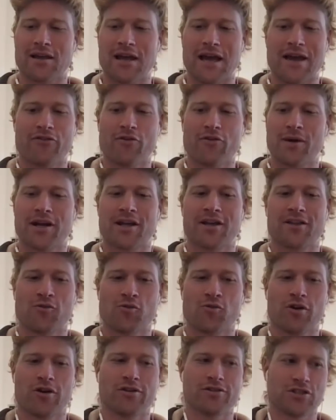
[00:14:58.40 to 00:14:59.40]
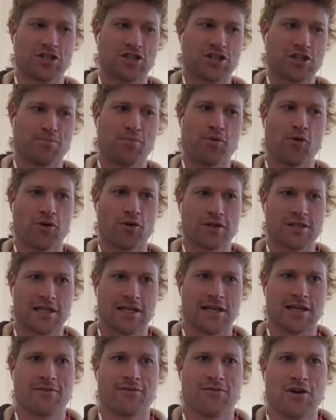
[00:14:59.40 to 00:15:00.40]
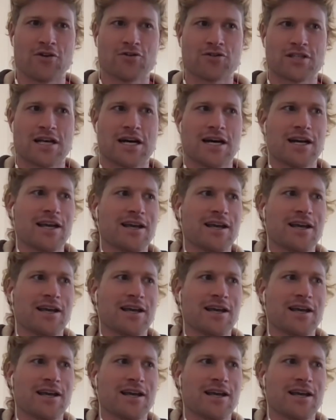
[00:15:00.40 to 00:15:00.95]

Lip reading: everybody in the world just supports it and votes on it and